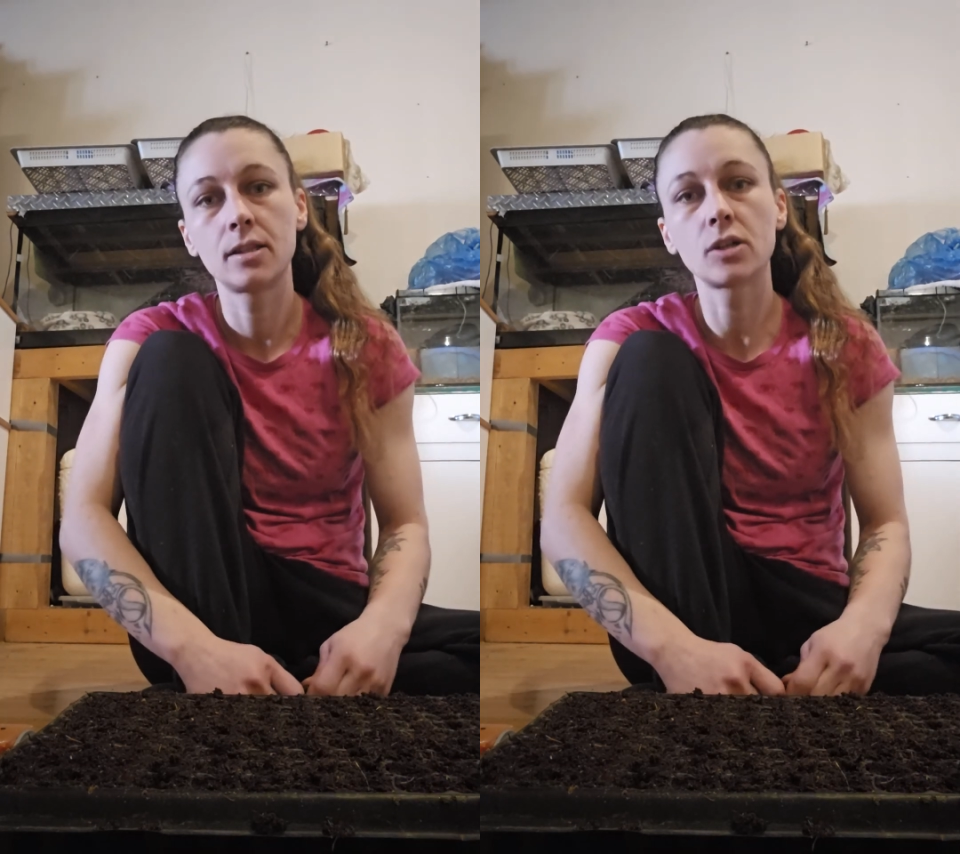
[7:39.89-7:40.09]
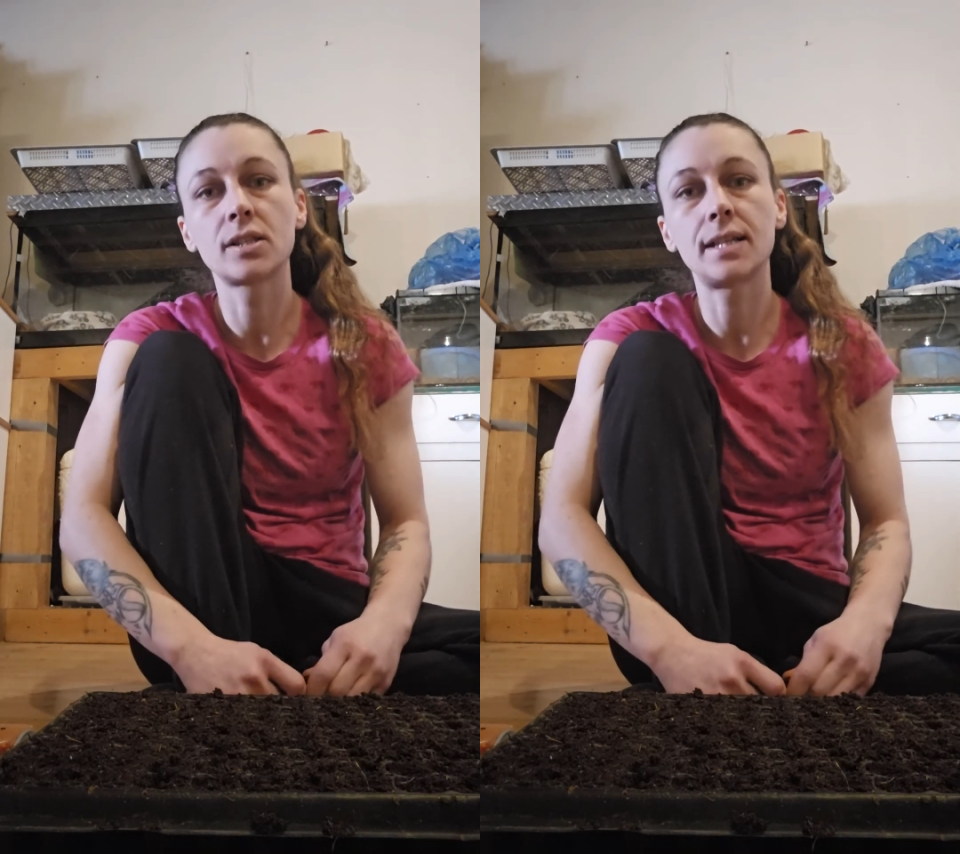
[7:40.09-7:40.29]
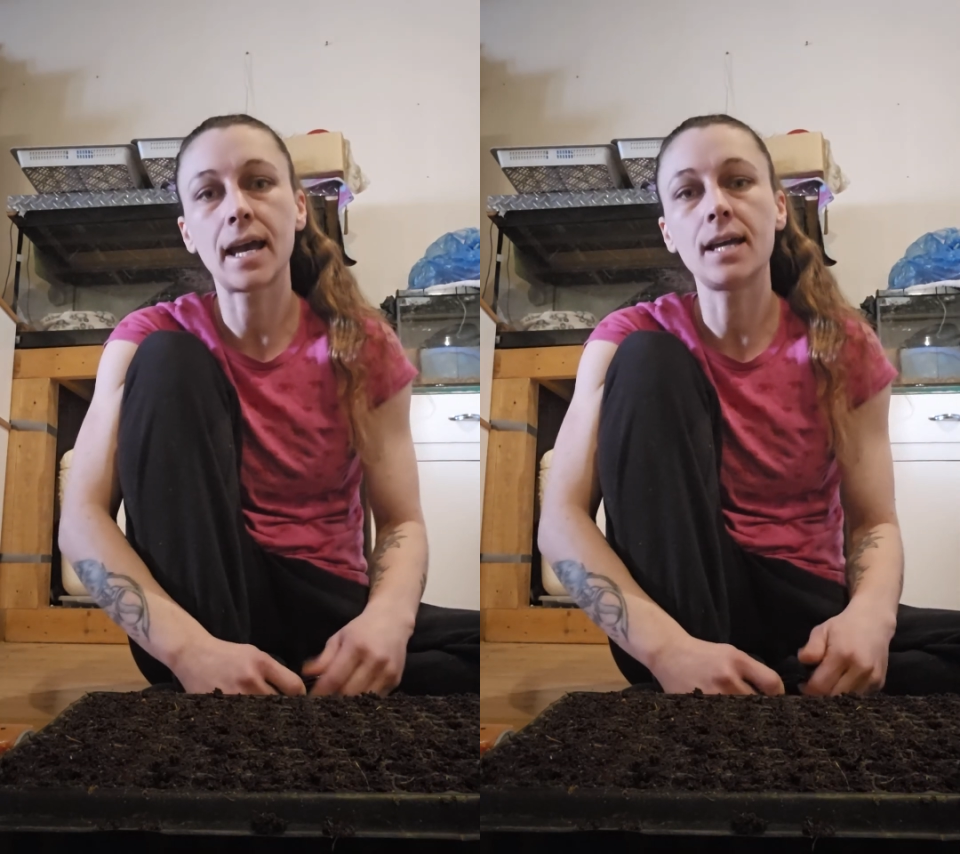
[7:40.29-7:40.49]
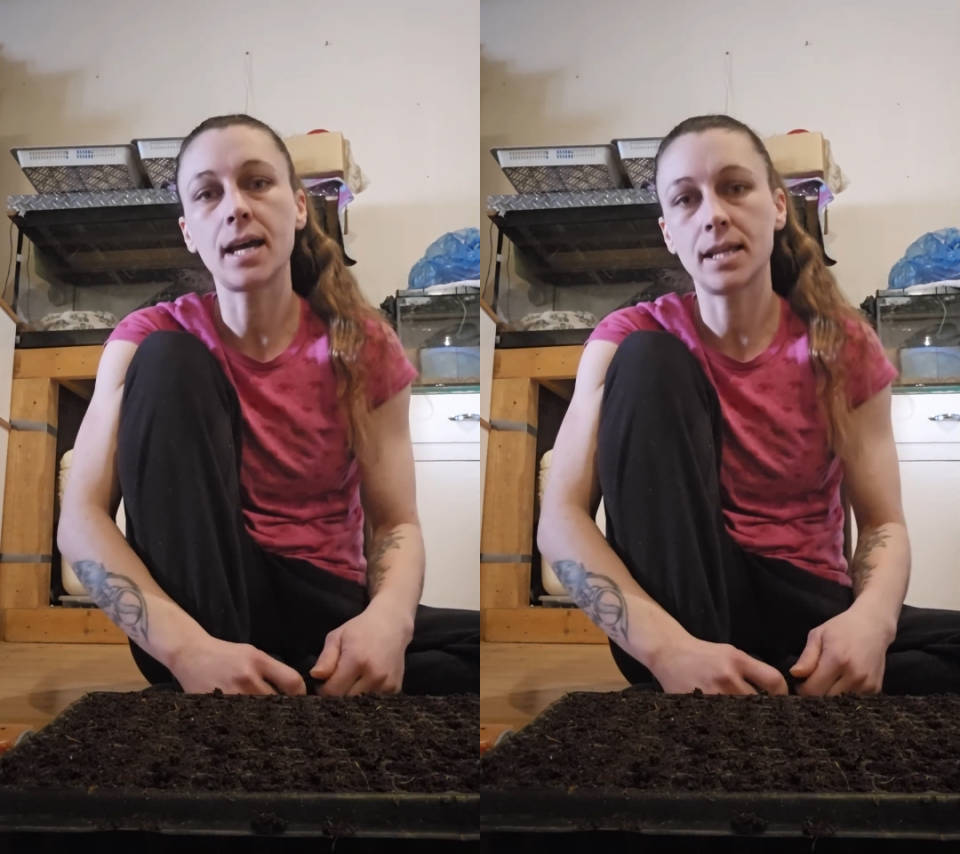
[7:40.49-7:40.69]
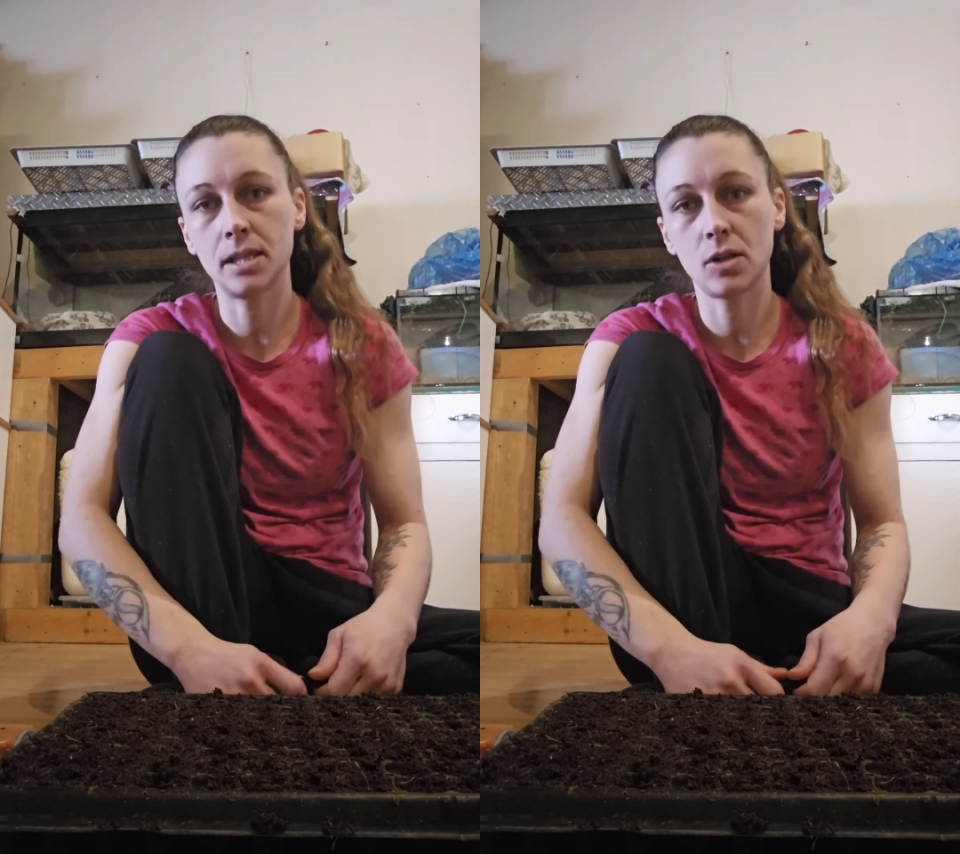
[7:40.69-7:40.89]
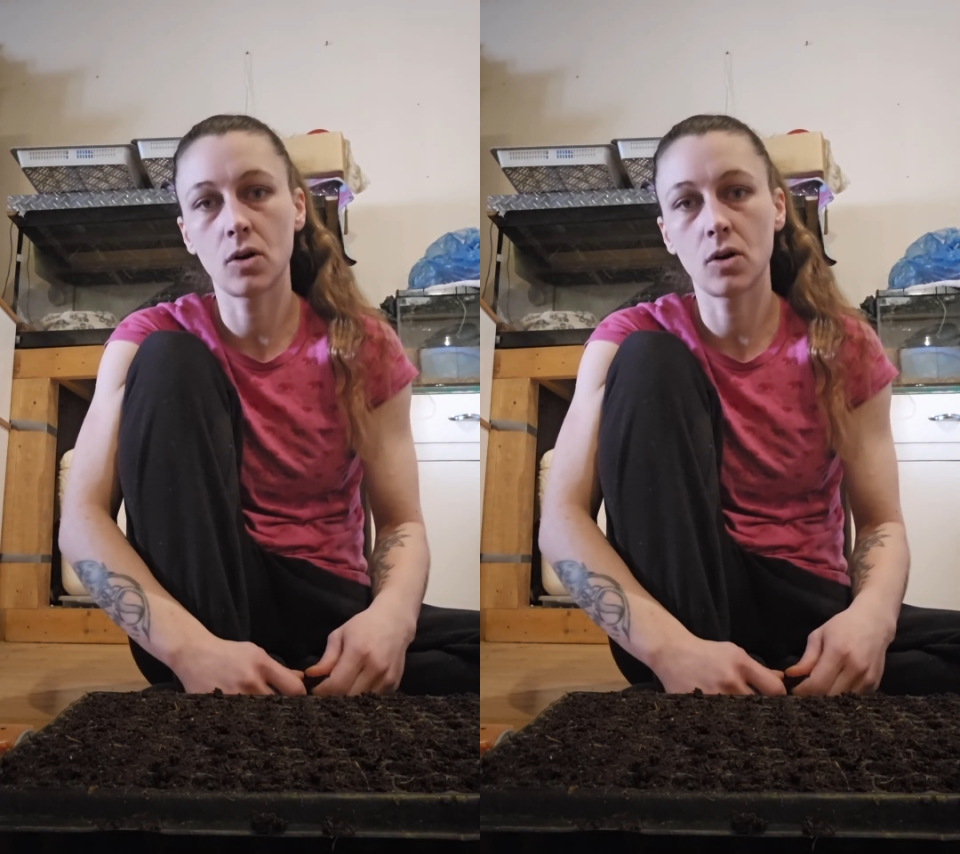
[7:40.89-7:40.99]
in